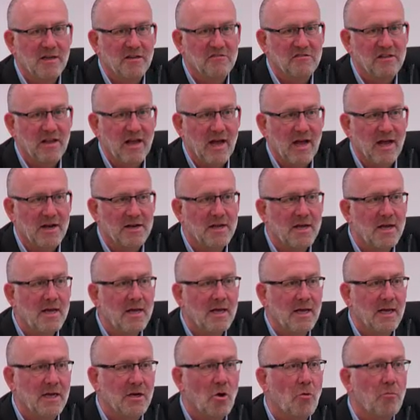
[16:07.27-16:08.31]
has had
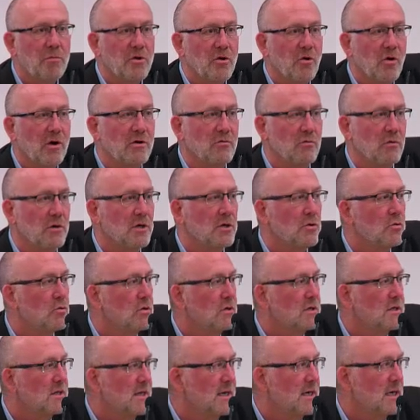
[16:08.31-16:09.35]
an opioid renewal
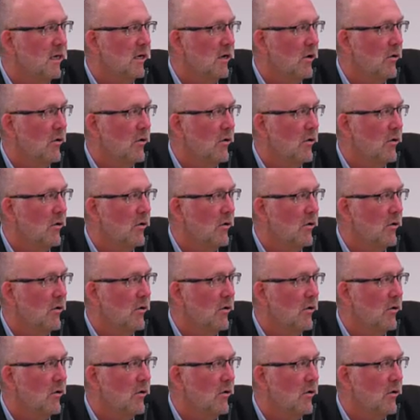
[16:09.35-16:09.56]
clinic